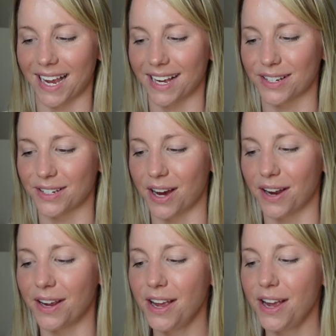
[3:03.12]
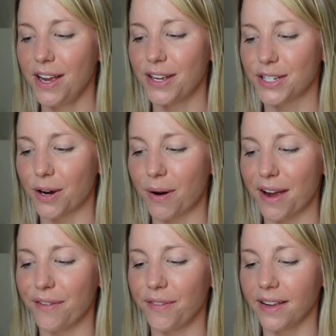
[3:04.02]
cast on. So
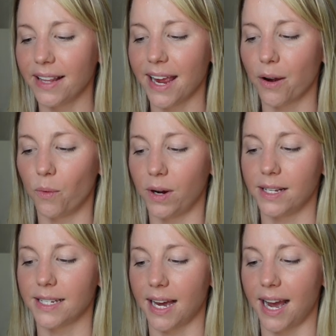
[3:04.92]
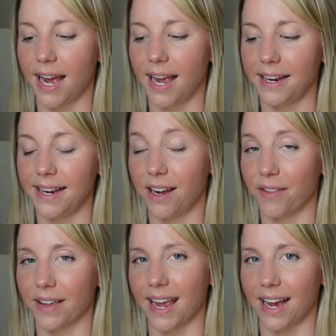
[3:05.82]
I feel like once I
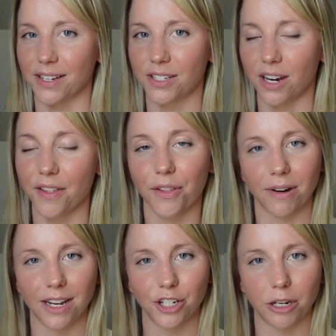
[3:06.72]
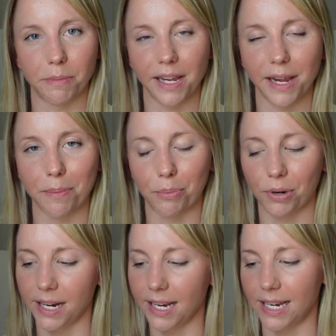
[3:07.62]
nail the cast on, the rest should be
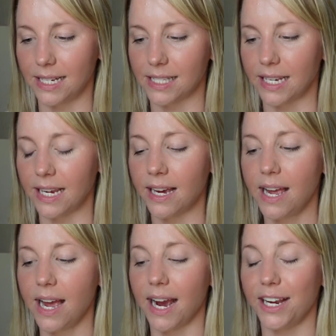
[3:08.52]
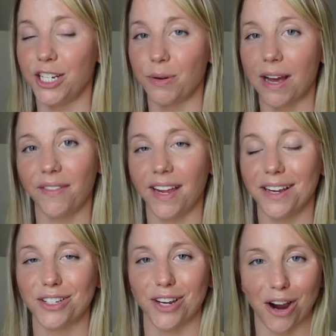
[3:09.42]
pretty easy. I do have
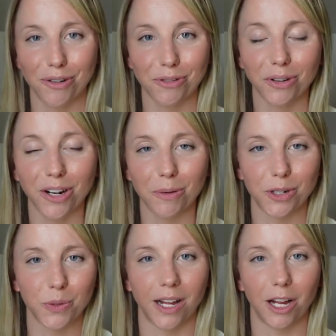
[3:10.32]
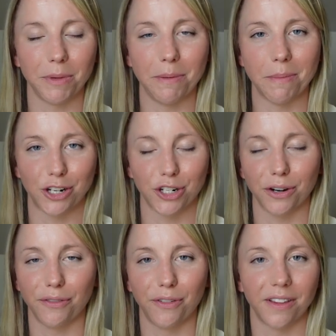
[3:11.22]
a sock ruler, which will help me
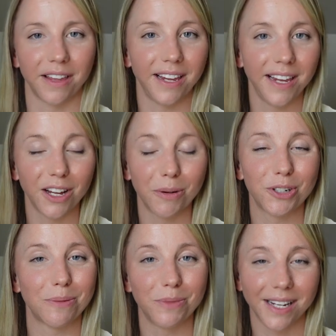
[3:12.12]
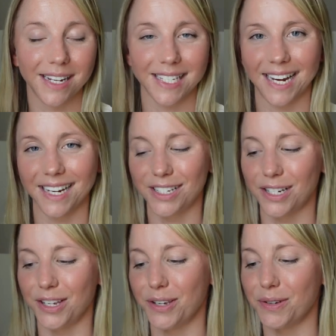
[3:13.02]
measure for the heel, which I'm really excited
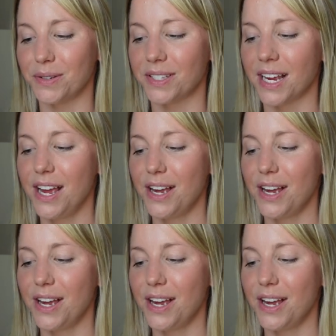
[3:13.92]
to use.